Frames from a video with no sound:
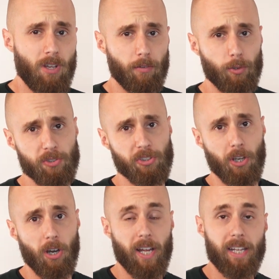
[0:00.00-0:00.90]
I've also
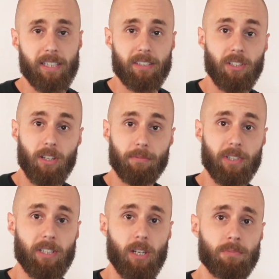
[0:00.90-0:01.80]
got another
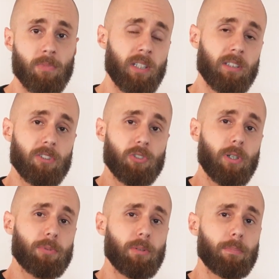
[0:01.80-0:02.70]
video in the
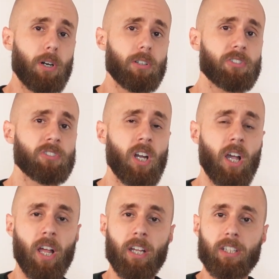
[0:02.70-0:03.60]
description box
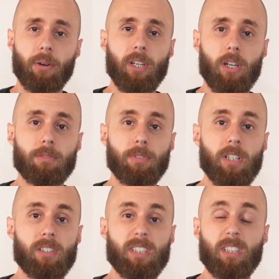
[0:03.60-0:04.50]
going
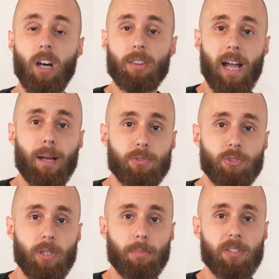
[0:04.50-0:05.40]
over the other
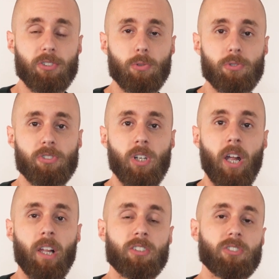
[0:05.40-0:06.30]
hamstring muscles.
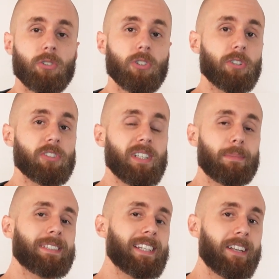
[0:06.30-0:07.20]
So you've got the
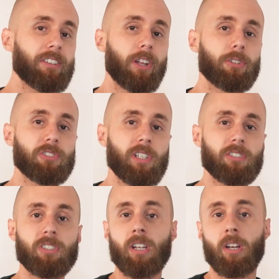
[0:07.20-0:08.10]

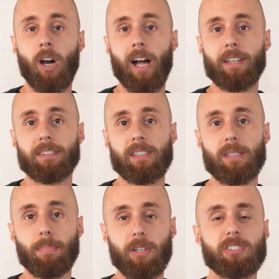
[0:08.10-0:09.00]
semitendinosus and
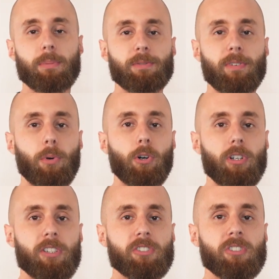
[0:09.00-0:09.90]
the biceps
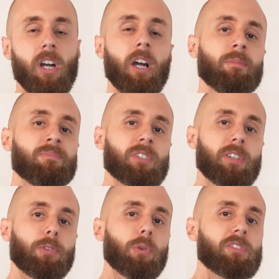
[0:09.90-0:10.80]
femoris. So
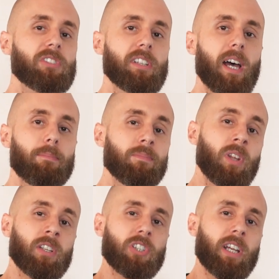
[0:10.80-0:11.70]
if you want to see them,
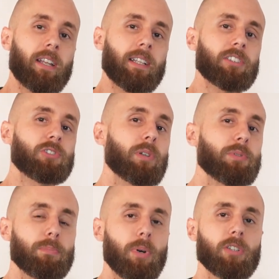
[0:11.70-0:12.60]
check out that
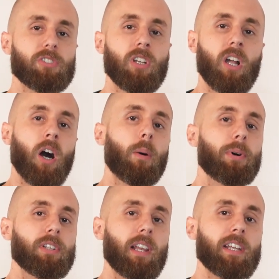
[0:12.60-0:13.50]
description box. I'll
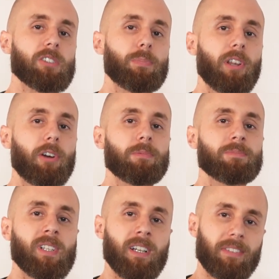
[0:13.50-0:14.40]
put the links below.
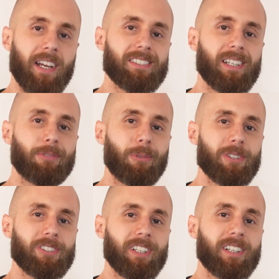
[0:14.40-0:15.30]
Thanks again for
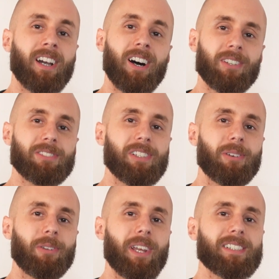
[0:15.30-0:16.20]
watching. I'll see
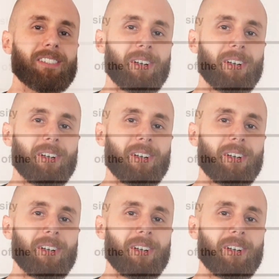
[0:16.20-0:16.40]
you all next